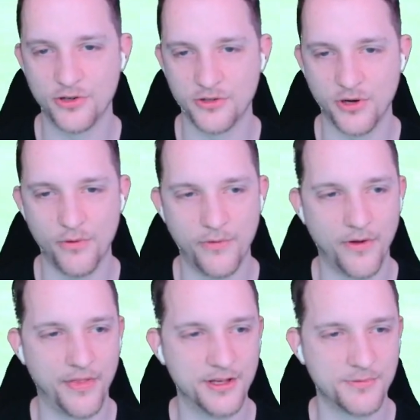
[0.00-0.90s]
should go
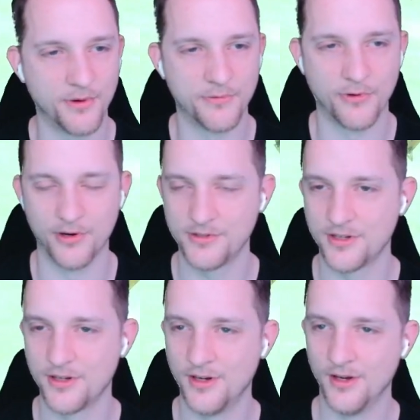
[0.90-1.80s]
for this one
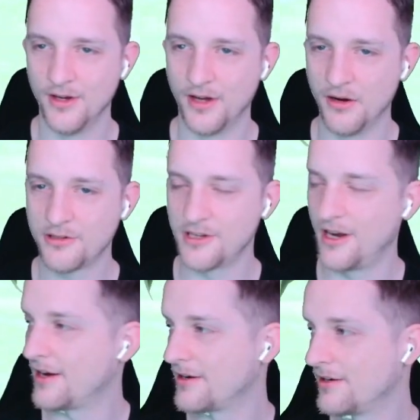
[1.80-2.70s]
first. It looks
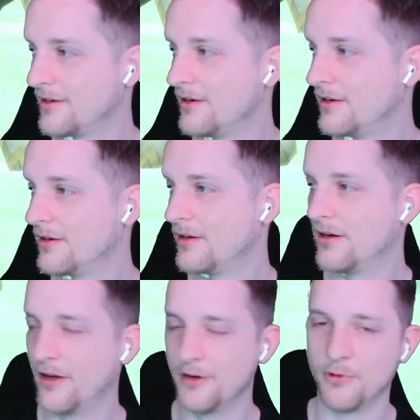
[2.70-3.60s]
like
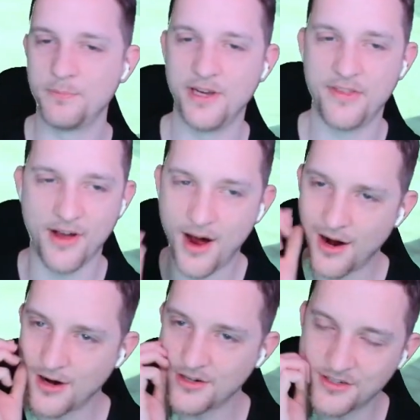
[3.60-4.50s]
it would be the
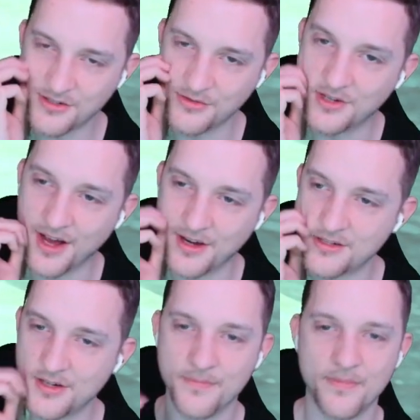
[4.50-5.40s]
hardest to
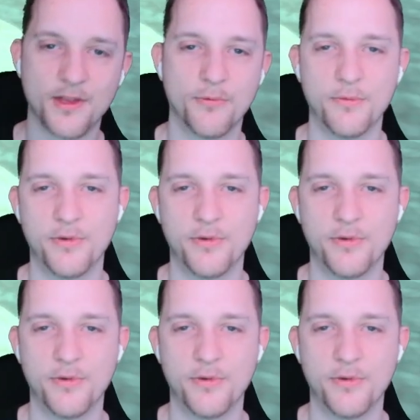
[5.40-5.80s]
get when